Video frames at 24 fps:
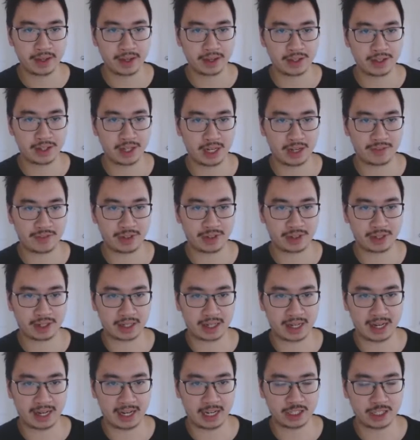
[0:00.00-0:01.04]
You have the
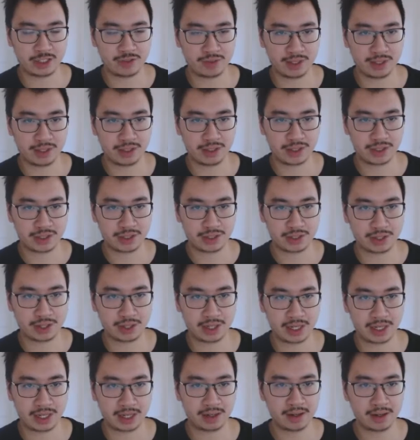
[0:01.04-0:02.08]
cash register
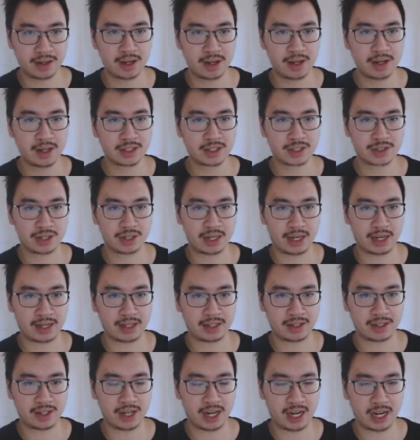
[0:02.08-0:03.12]
here so that
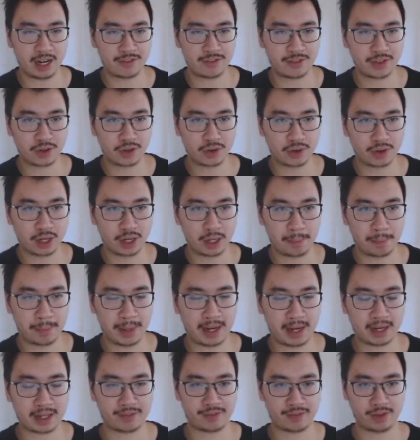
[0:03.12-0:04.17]
you have to go to the
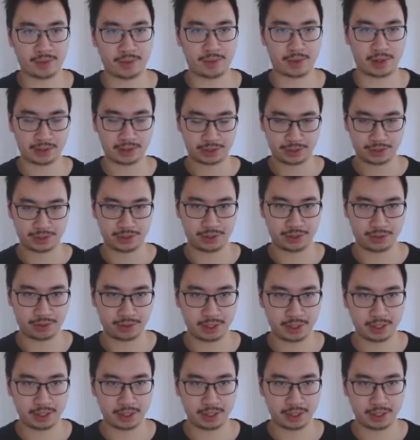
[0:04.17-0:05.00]
back if you want to